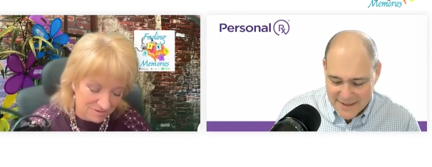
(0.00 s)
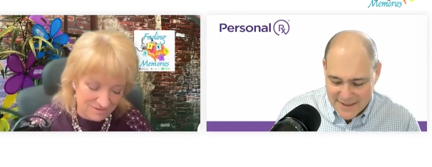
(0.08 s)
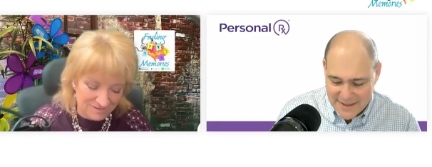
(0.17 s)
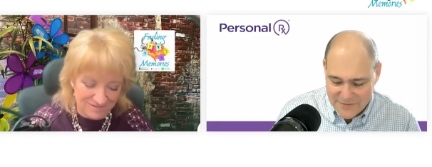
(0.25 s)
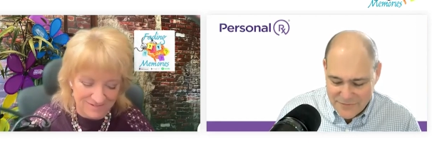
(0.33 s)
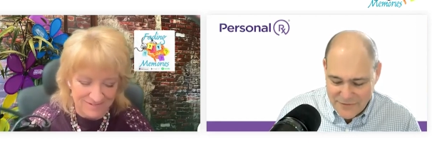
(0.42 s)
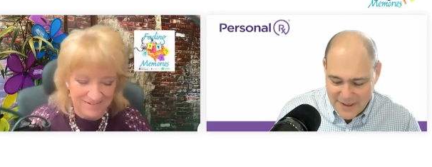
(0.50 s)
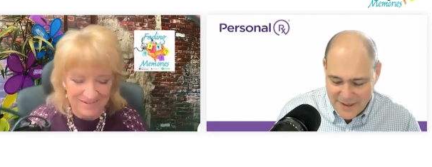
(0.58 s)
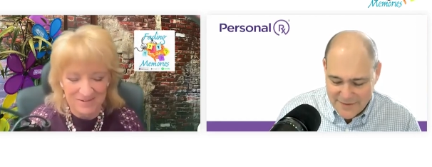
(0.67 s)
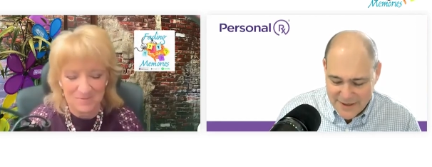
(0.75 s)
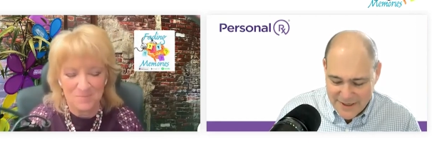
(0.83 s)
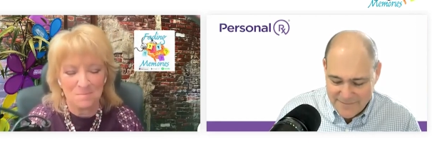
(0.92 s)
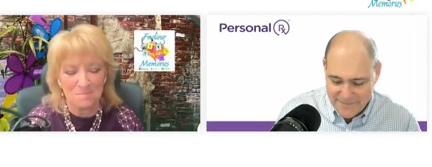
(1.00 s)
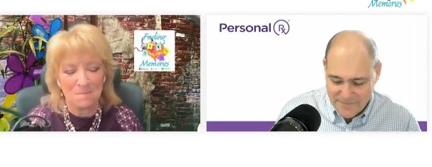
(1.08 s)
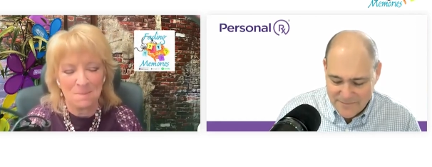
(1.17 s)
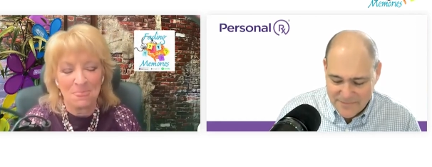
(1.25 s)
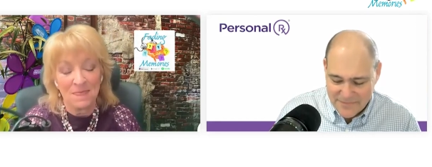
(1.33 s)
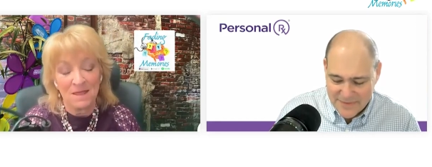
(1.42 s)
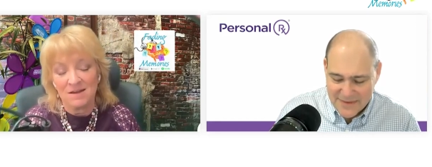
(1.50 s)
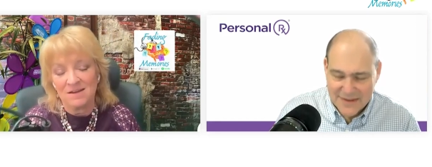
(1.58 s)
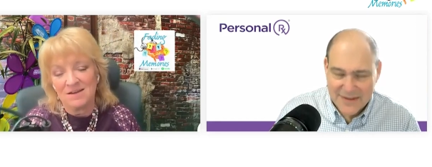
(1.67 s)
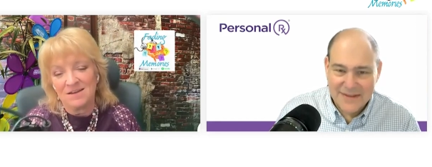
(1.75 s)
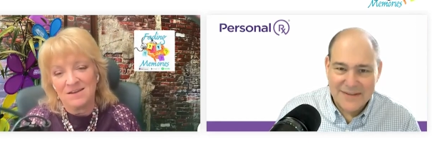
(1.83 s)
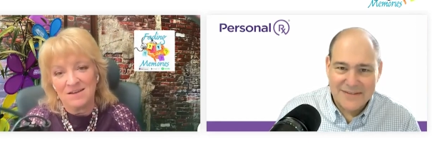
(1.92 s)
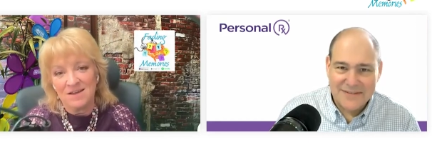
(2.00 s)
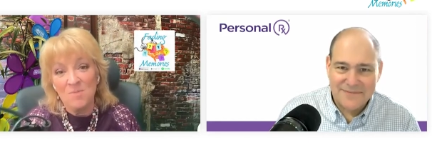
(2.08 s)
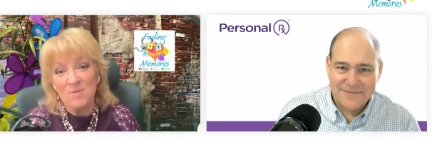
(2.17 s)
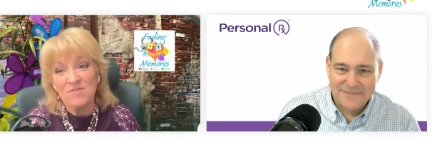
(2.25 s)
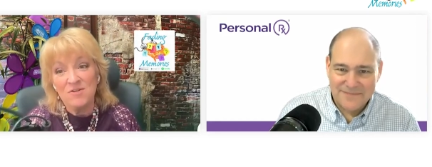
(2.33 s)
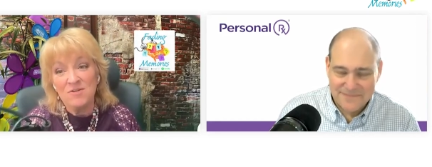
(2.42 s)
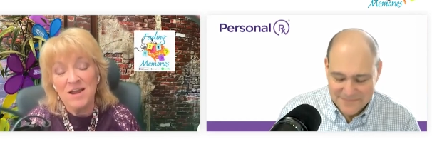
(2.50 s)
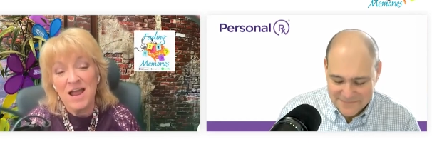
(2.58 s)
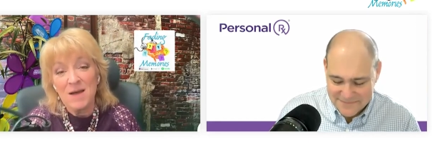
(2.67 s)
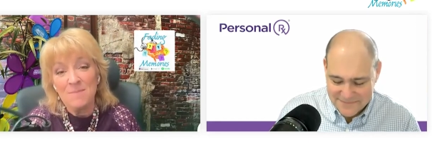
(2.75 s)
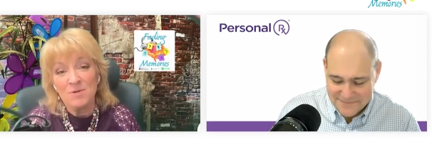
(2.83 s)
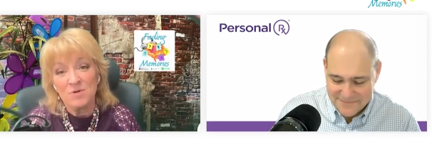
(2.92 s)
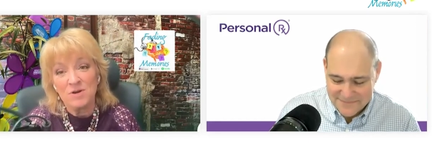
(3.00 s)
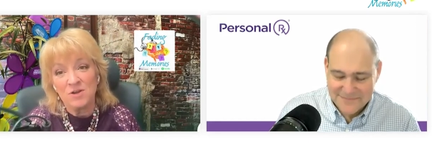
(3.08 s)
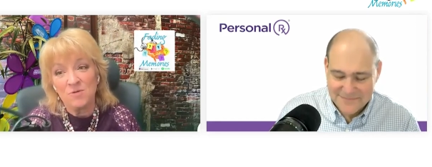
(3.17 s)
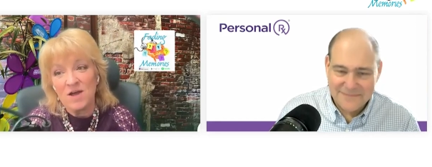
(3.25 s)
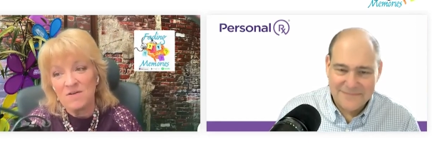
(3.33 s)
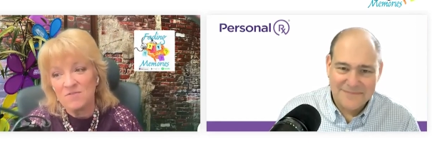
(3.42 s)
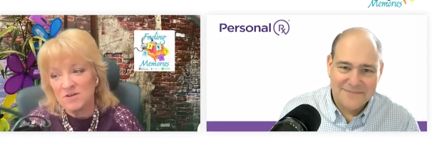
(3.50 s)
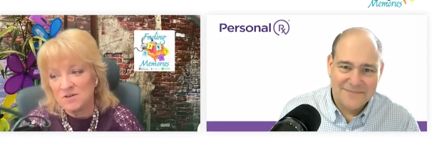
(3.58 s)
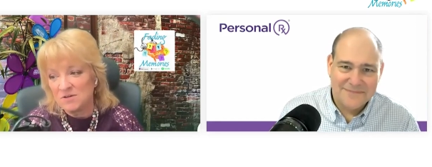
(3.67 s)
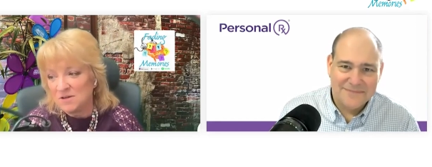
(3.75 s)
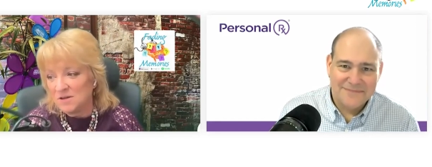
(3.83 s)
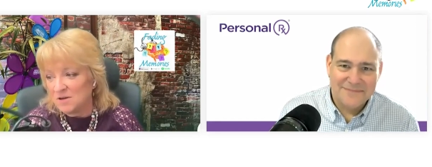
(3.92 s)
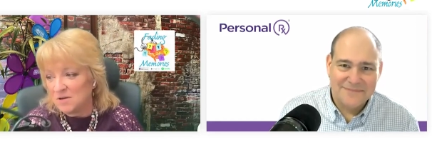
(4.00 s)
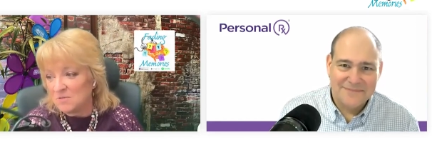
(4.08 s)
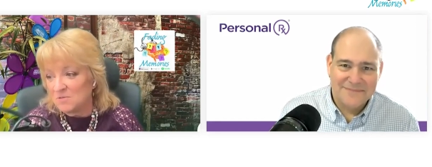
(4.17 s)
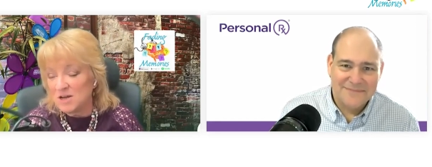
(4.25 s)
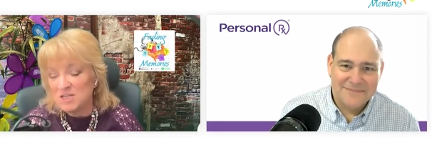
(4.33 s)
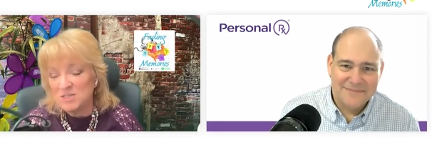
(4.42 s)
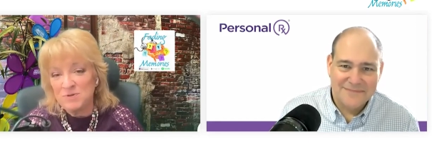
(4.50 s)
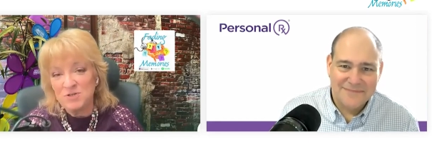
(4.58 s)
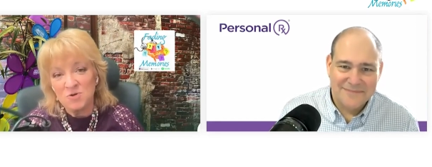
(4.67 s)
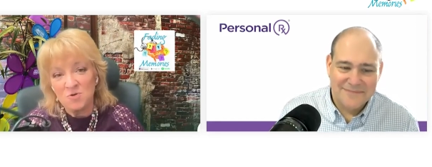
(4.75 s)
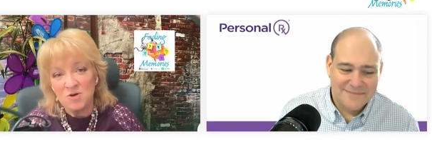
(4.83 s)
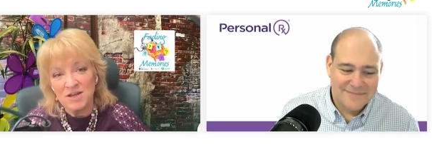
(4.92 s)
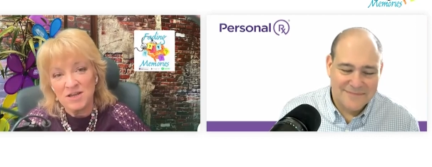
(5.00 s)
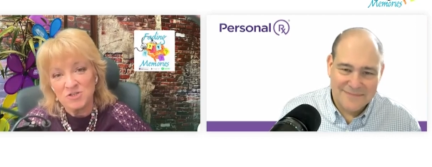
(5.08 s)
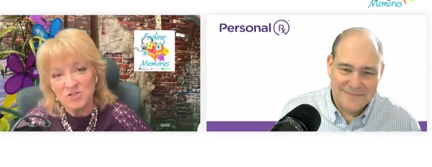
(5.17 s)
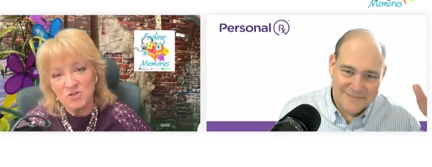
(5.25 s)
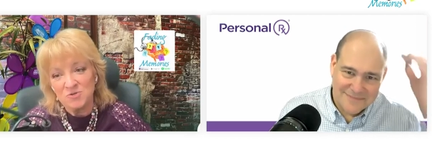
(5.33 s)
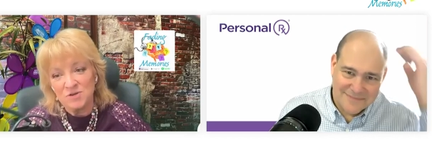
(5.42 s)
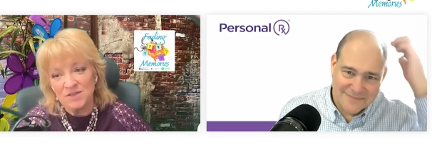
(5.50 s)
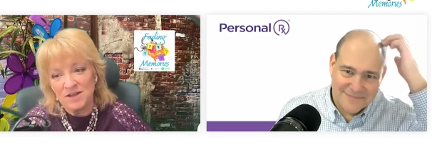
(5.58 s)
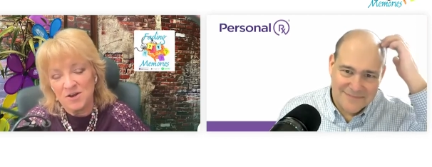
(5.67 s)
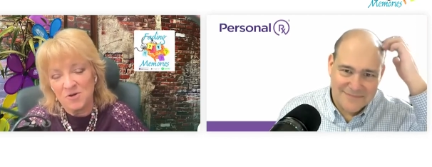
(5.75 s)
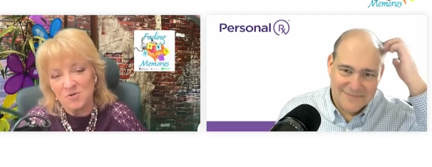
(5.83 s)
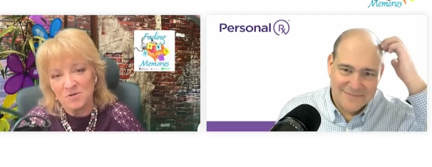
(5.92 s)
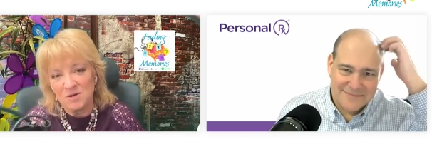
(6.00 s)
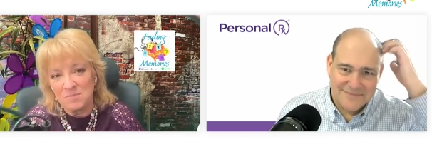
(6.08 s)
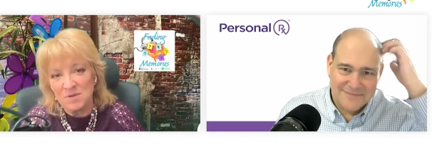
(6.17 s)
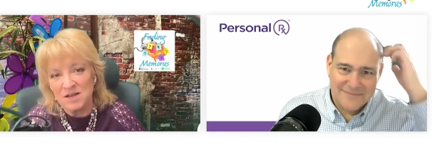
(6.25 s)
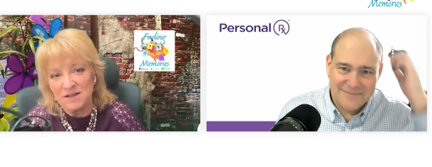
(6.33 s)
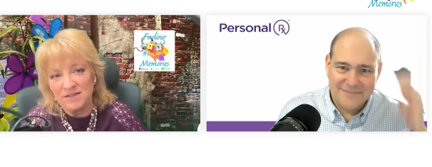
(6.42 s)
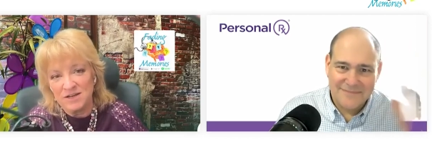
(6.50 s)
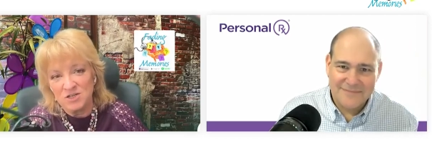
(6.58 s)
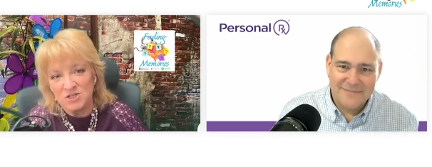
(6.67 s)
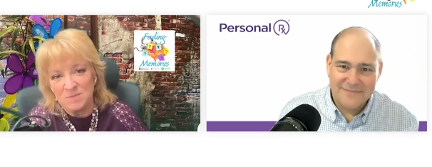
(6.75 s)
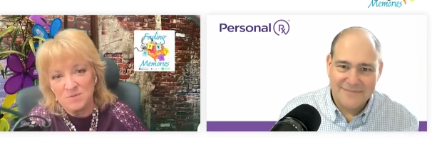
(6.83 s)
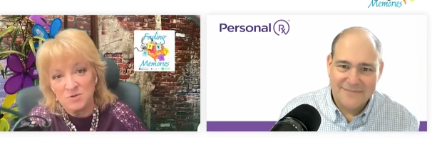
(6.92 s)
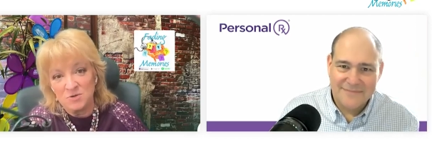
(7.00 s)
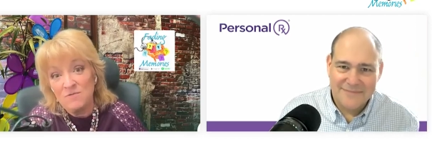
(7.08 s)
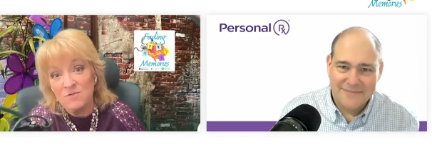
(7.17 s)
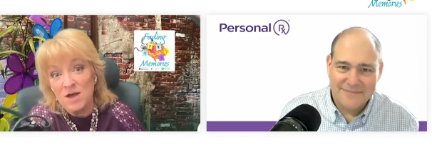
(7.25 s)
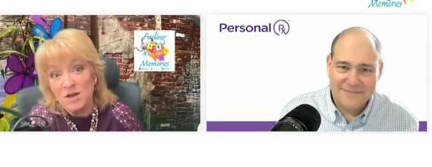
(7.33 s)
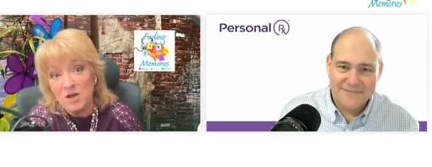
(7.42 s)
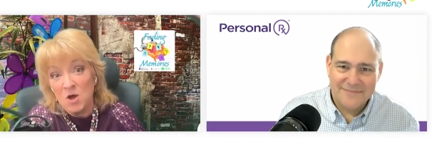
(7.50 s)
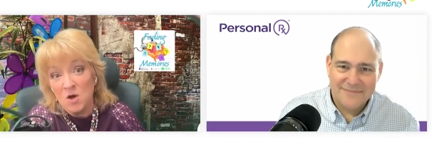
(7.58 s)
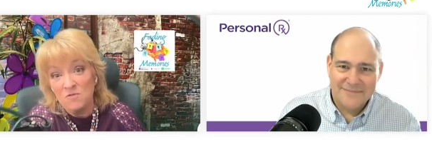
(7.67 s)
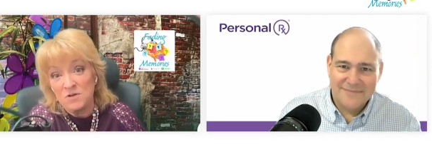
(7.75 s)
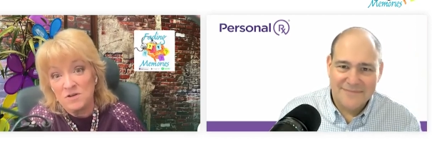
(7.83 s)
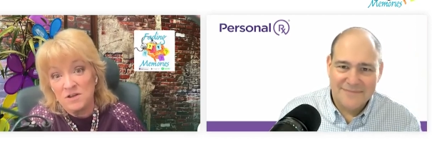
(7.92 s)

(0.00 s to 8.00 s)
Speaker 1: like, it's fun, right?
Speaker 2: I'll be very happy when you have a respiratory issue and they don't immediately jump to, have you had a COVID